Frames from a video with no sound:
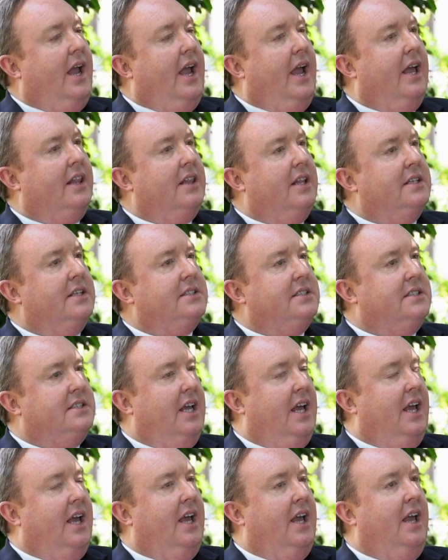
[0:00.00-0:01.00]
And let's
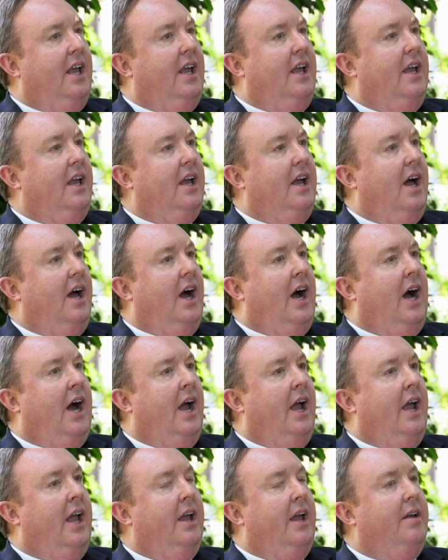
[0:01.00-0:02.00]
say
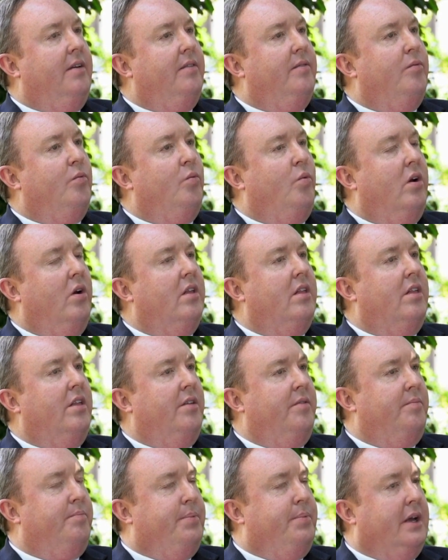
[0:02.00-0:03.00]
one of
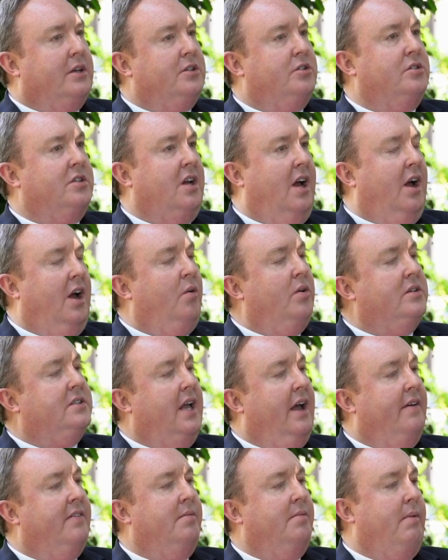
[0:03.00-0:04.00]
the pictures I always
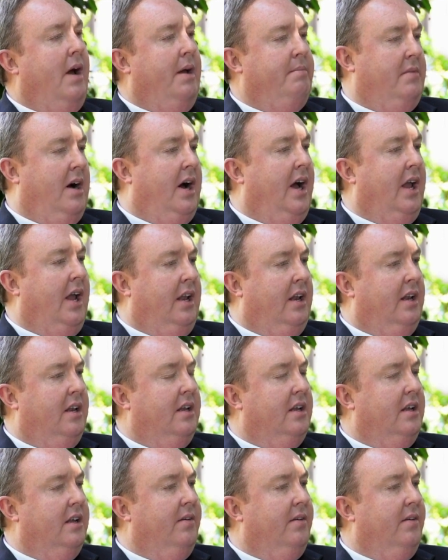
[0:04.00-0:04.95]
have in my mind